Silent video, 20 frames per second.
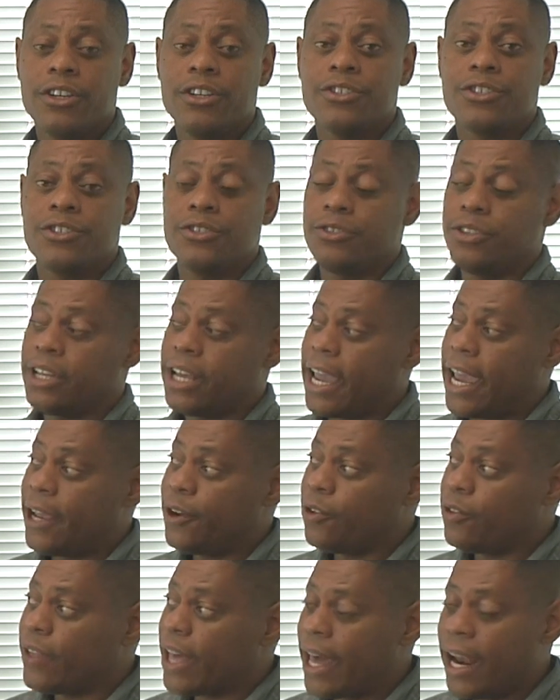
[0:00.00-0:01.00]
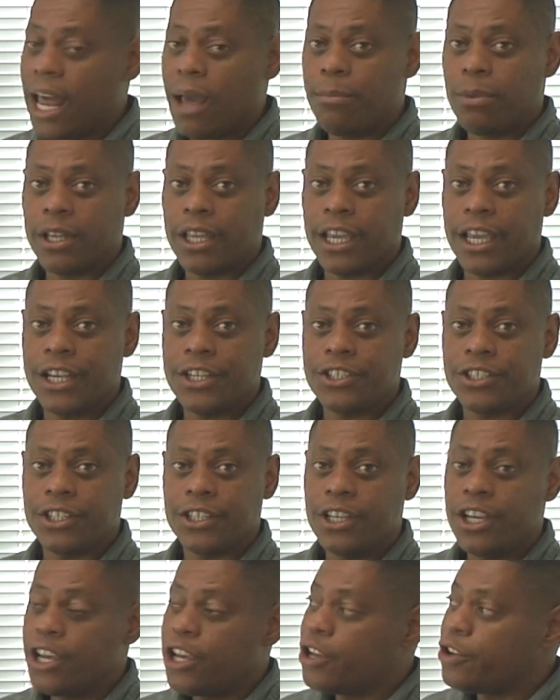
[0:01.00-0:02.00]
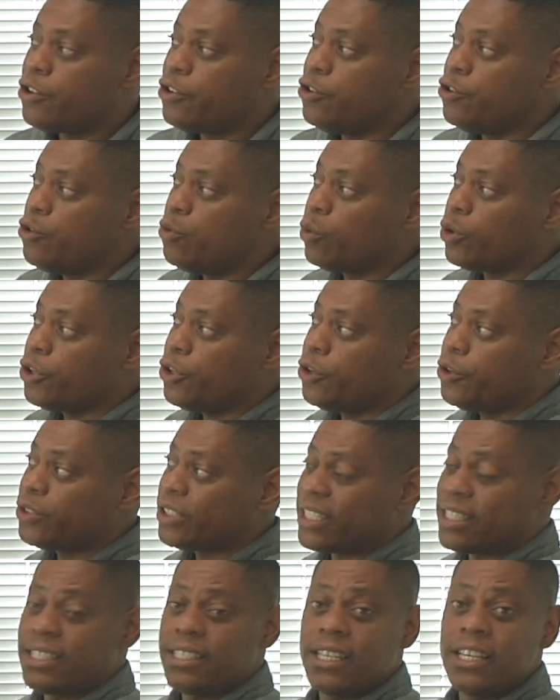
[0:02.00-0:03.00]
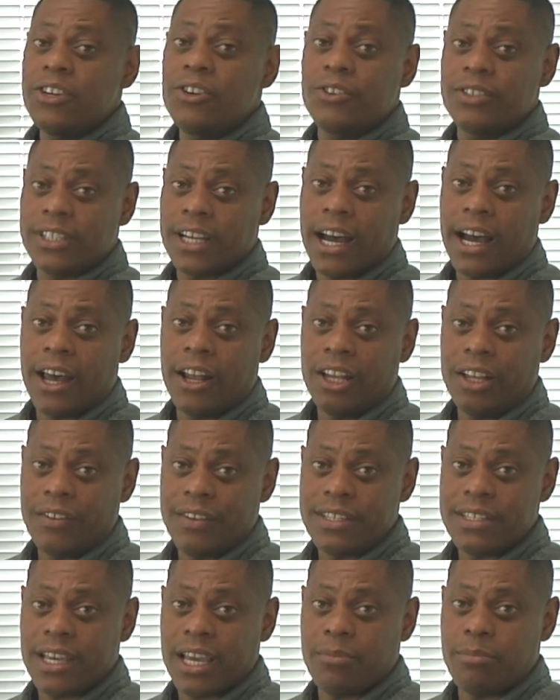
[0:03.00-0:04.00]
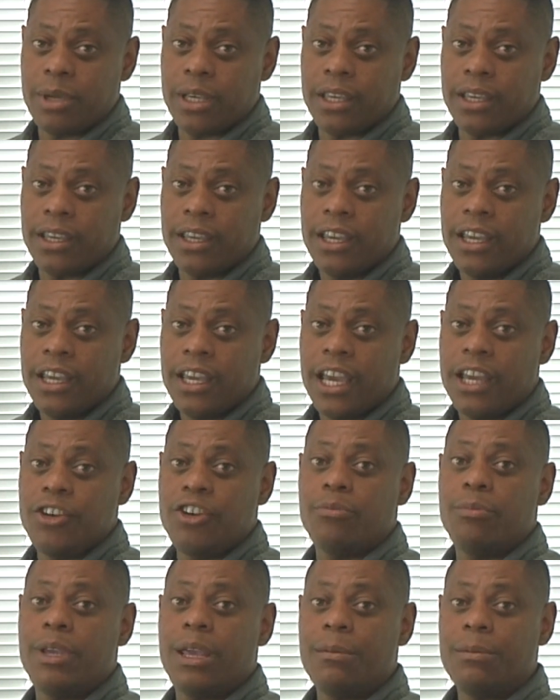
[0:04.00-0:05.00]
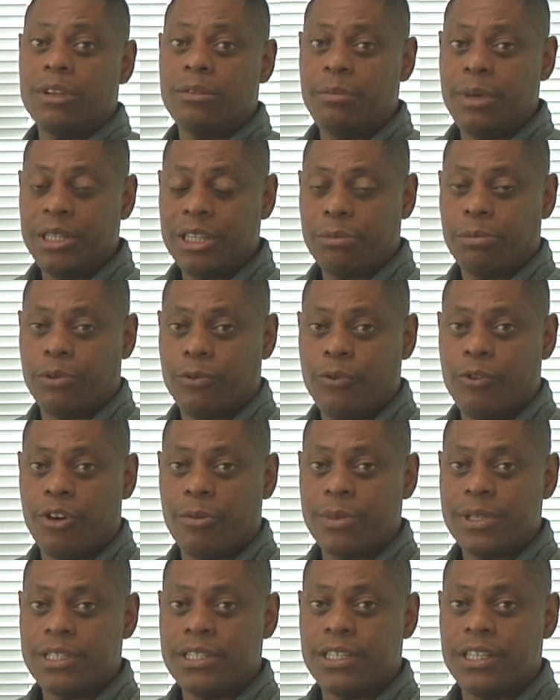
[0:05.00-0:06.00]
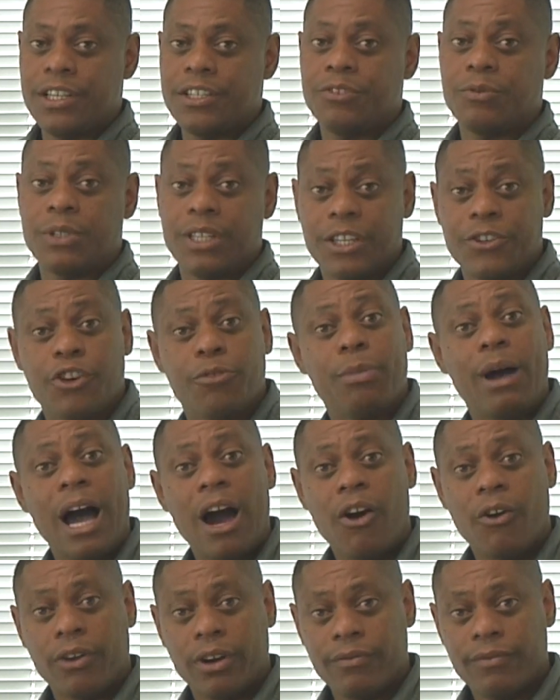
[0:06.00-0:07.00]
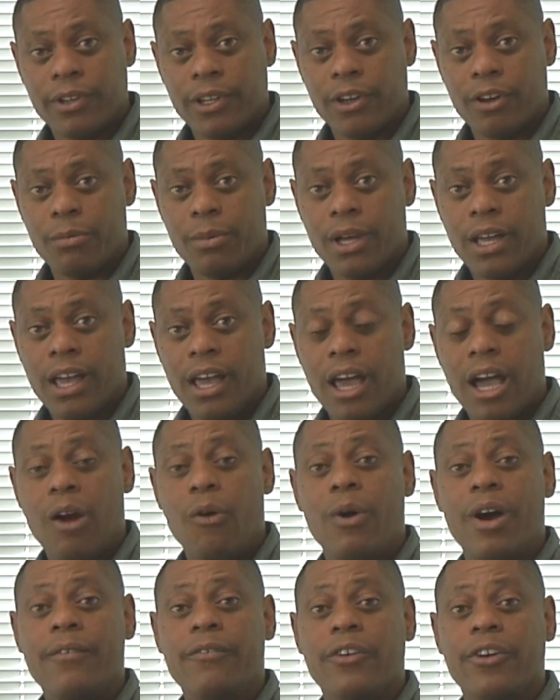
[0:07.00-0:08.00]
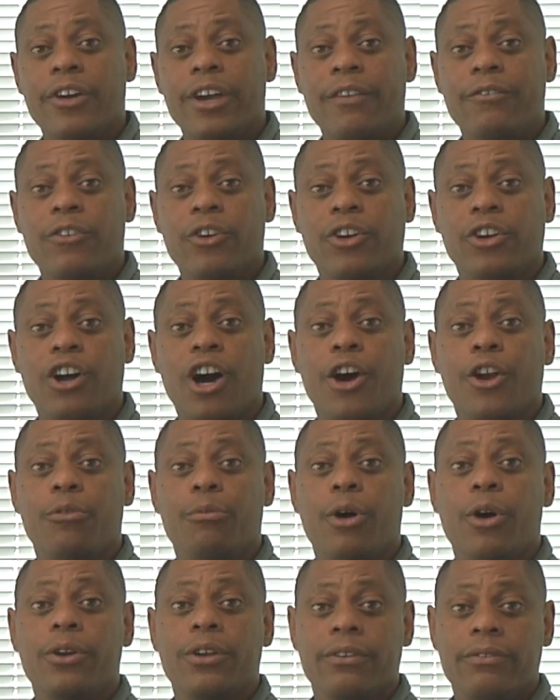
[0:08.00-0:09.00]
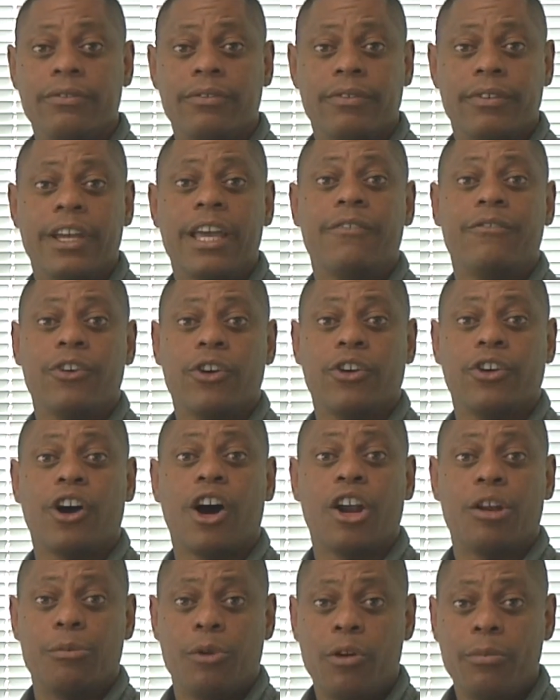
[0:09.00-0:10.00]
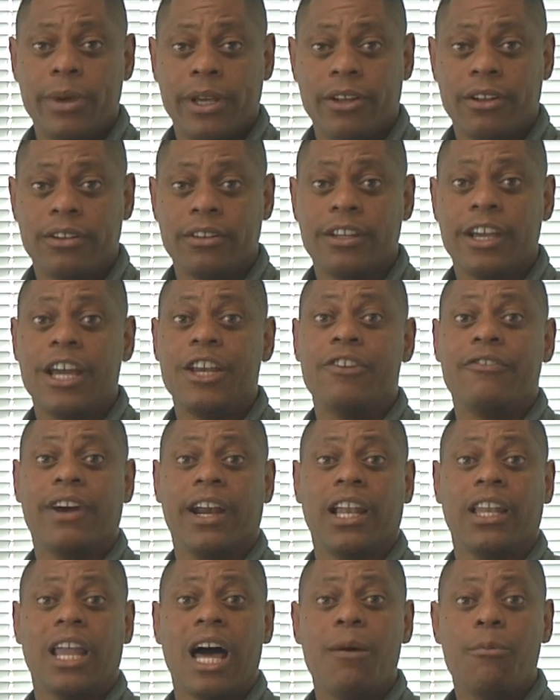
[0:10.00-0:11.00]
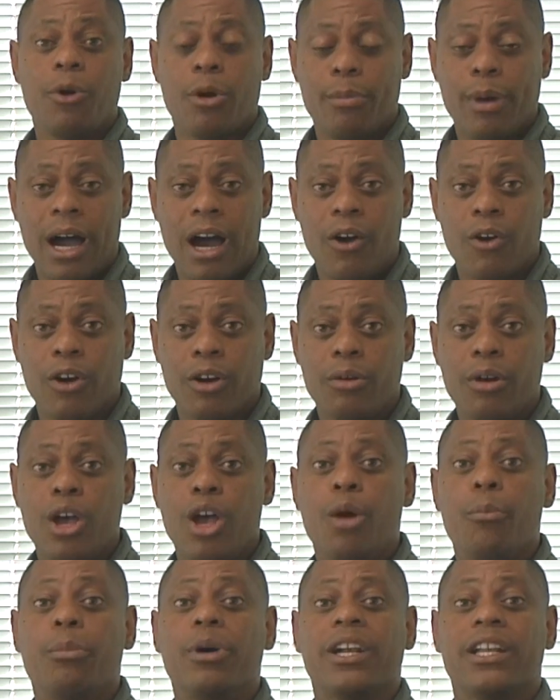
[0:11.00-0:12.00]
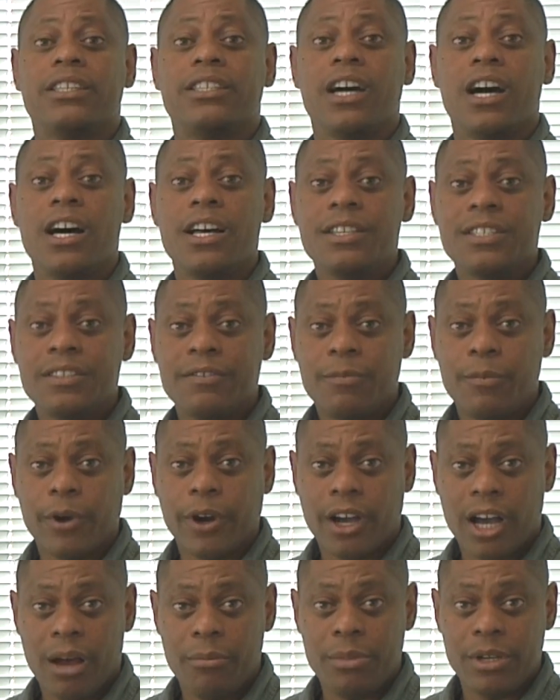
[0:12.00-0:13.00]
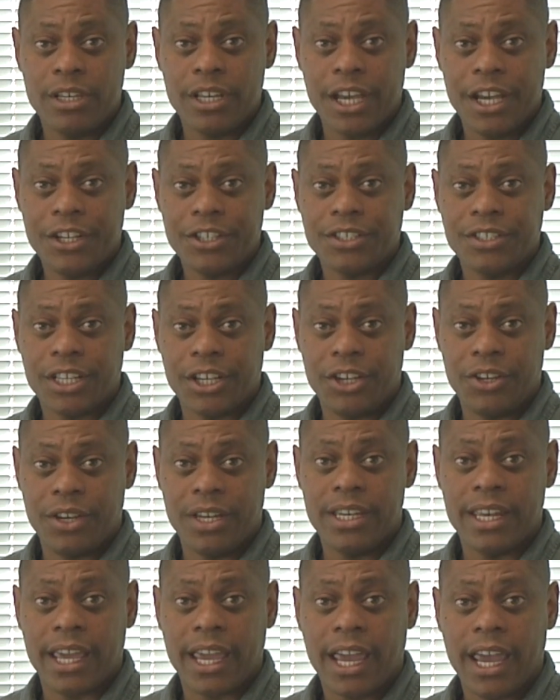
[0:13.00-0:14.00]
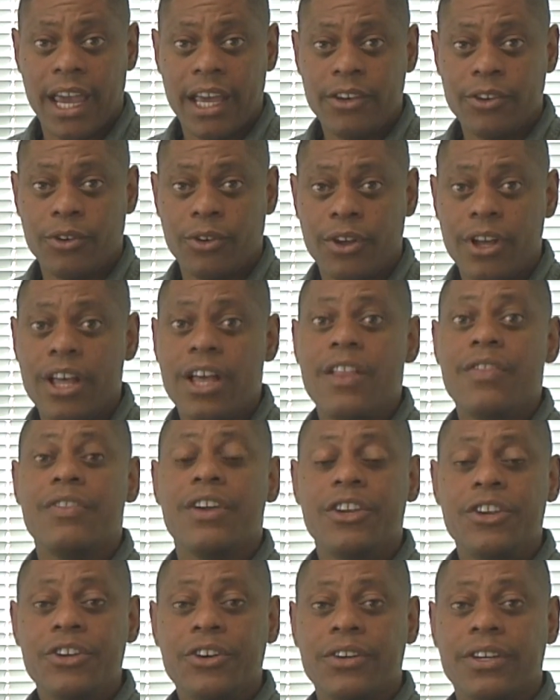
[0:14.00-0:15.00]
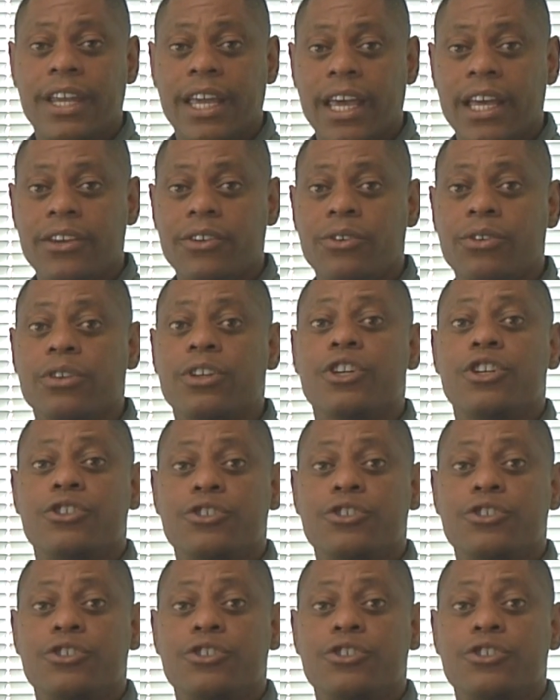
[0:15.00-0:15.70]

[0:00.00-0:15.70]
So to handle that application, you will use a single tile of SIP and you'll be able to meet the performance needs within your power envelope. However, if you're an automotive, if you're an automobile and you've got a lot more power, but a tons of more computation that you need to handle, then you can handle